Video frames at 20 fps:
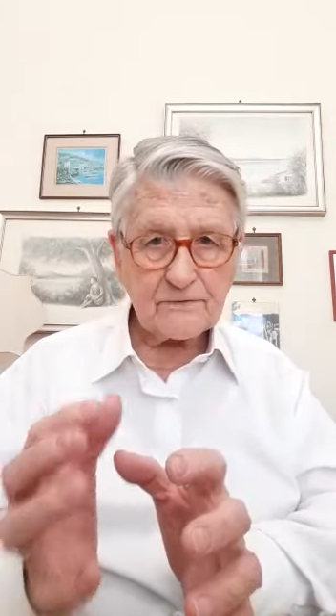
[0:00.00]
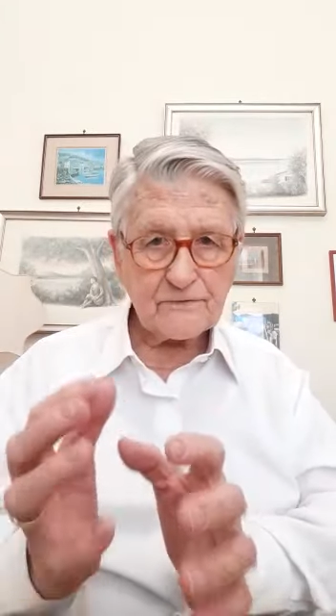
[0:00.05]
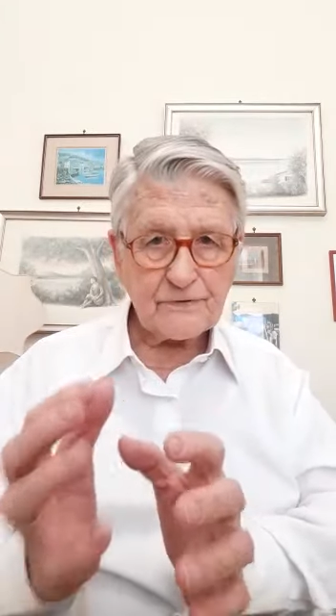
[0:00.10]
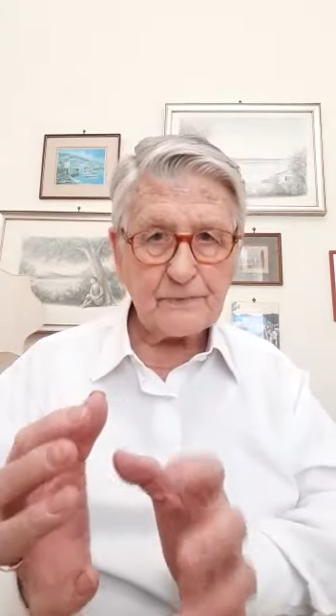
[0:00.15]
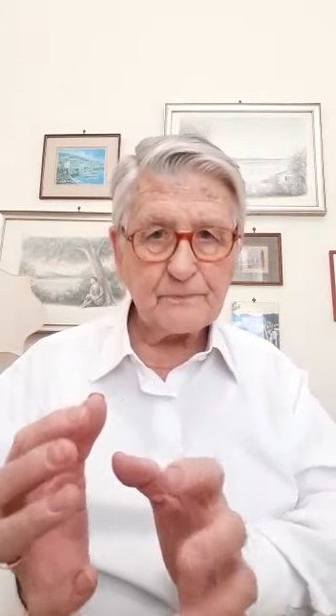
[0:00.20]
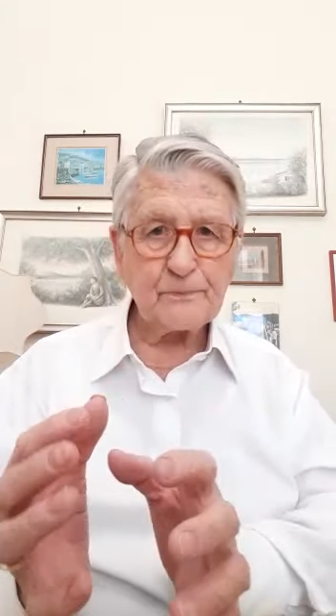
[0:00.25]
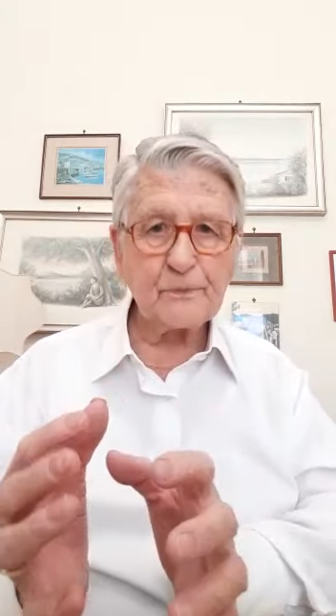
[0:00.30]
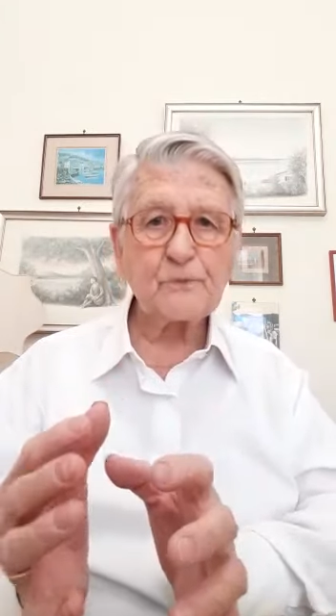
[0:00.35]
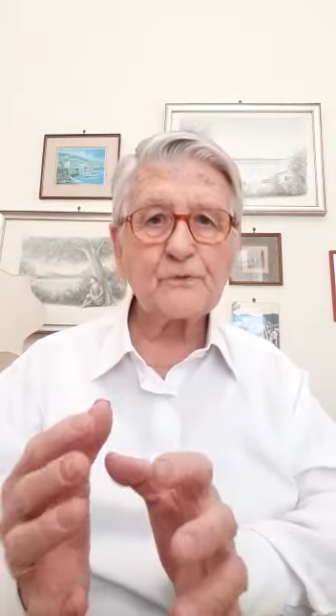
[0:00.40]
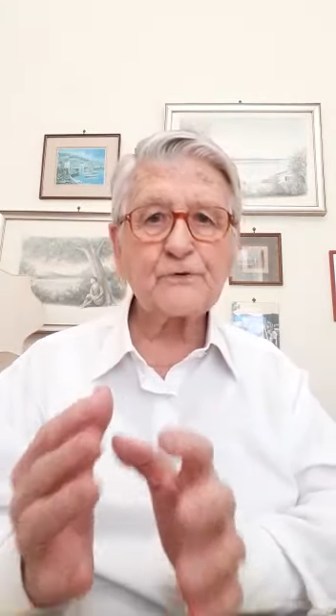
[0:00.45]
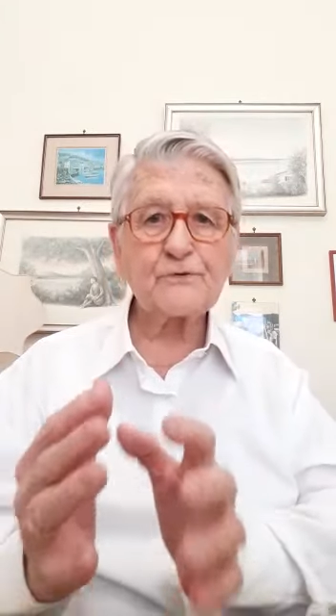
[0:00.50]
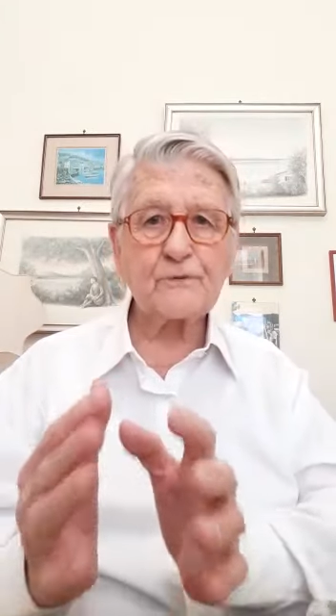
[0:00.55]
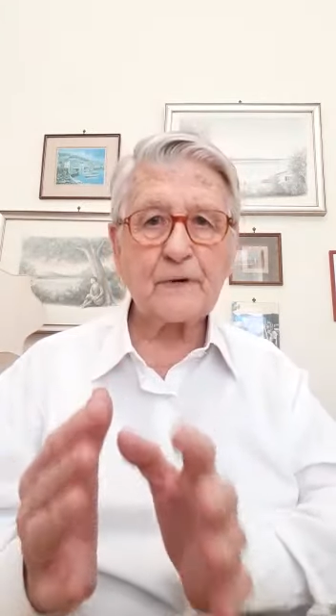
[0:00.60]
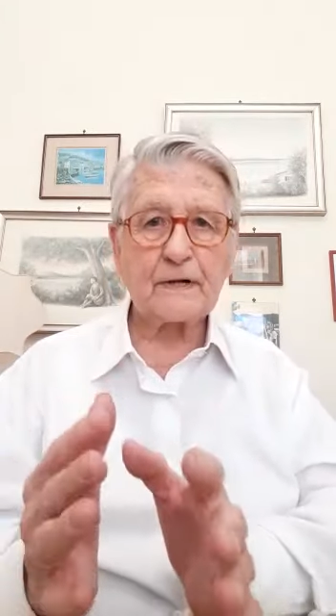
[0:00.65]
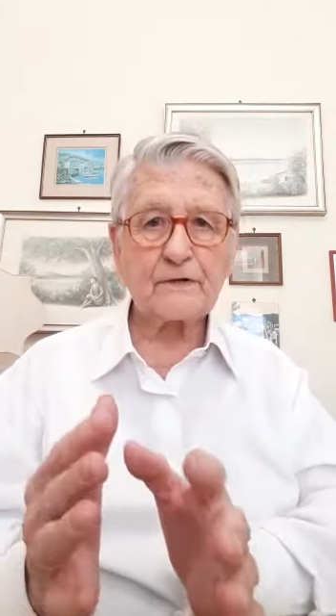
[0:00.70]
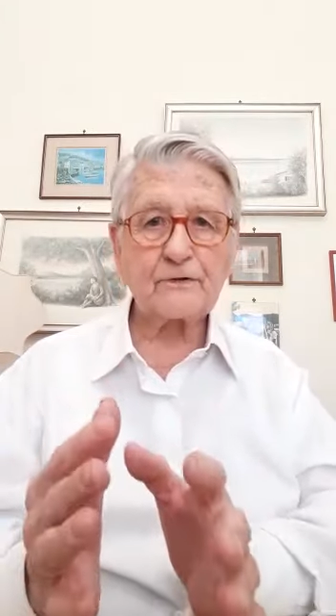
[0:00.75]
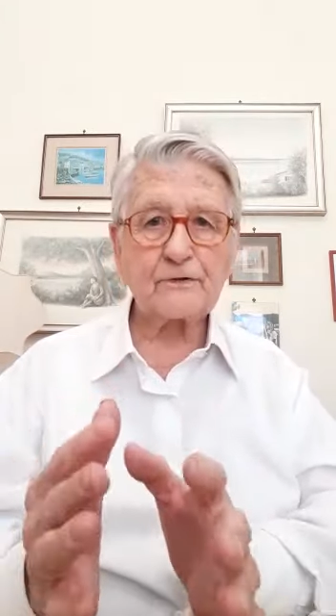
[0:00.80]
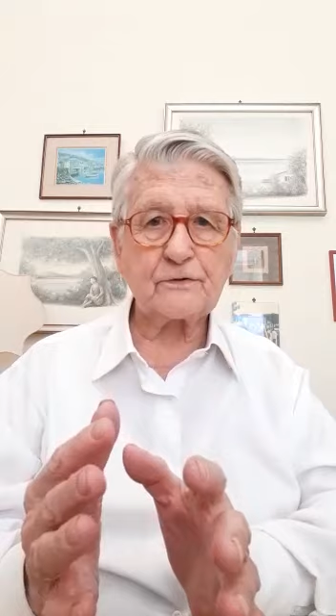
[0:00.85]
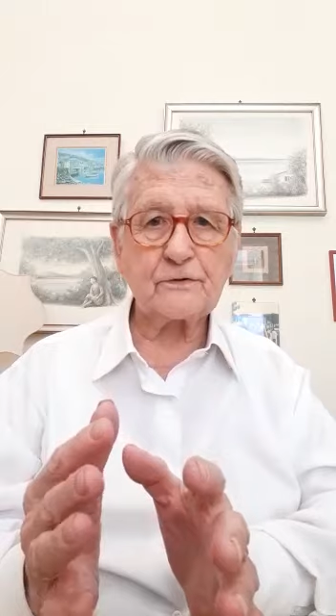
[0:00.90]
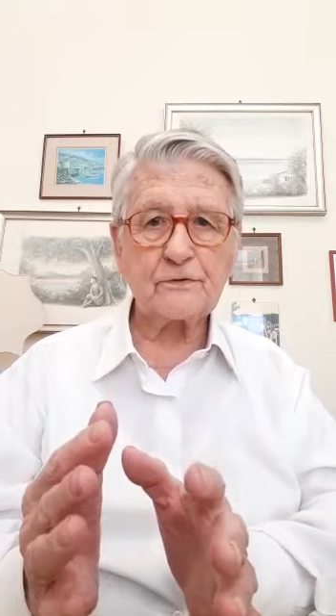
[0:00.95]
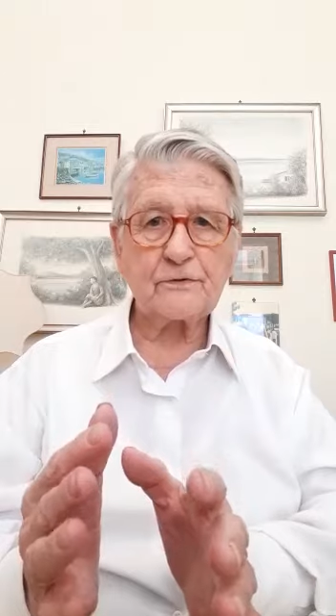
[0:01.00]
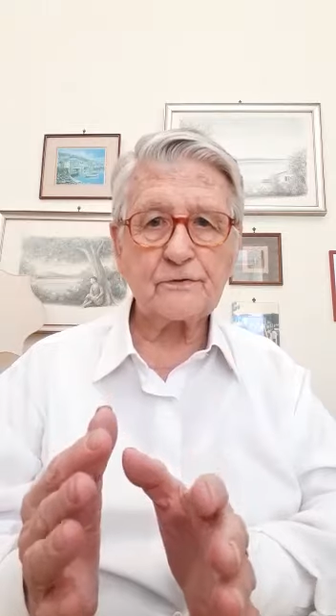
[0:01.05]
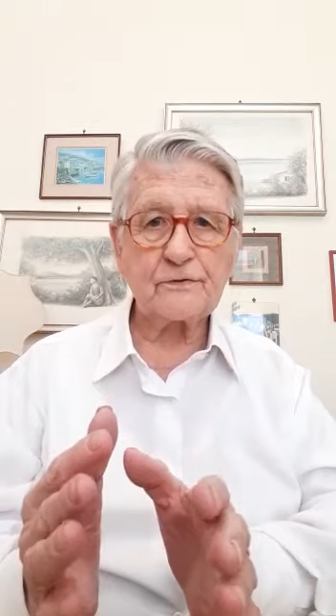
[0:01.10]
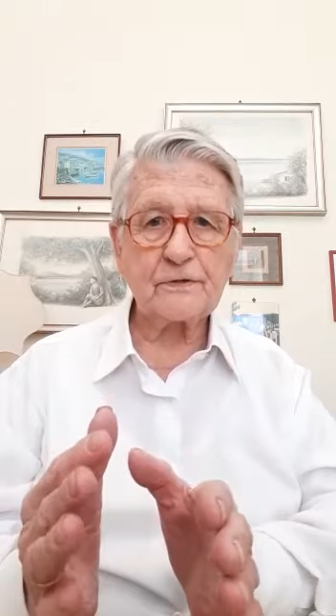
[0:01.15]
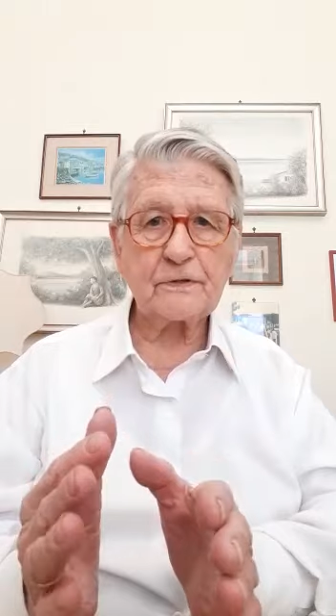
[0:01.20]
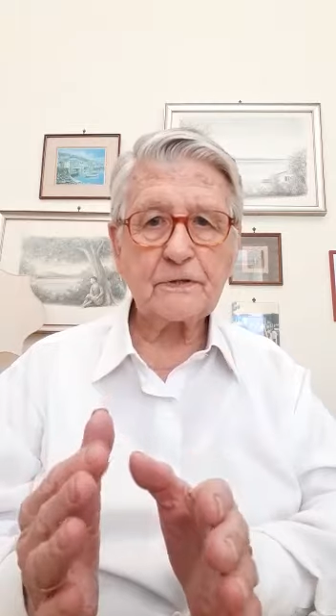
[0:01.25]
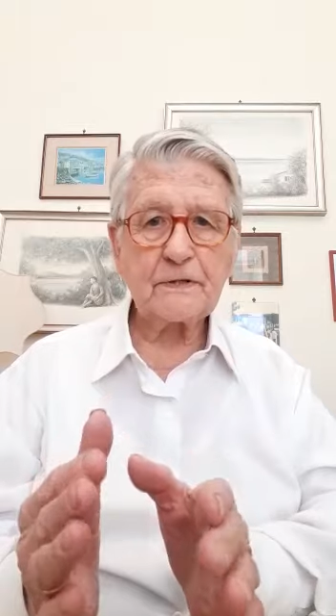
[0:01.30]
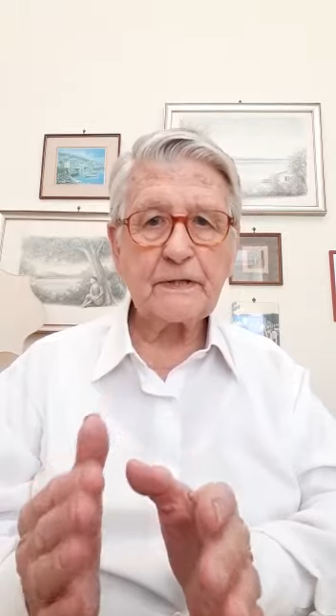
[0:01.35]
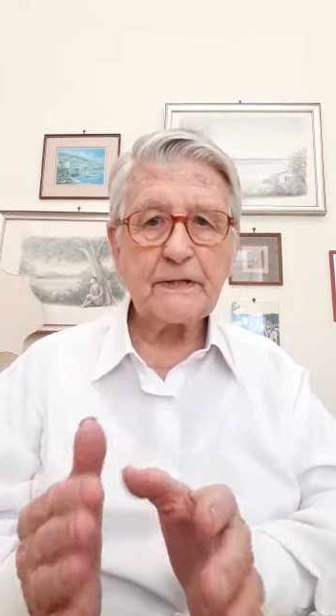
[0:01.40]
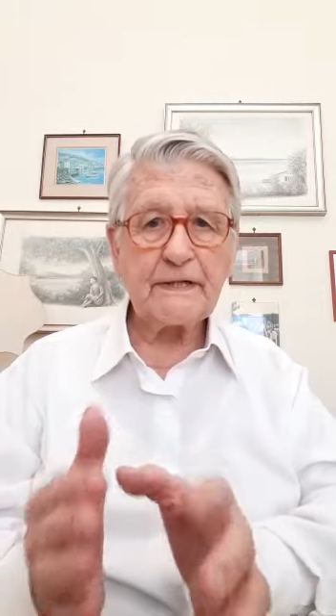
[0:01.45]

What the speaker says: simple structures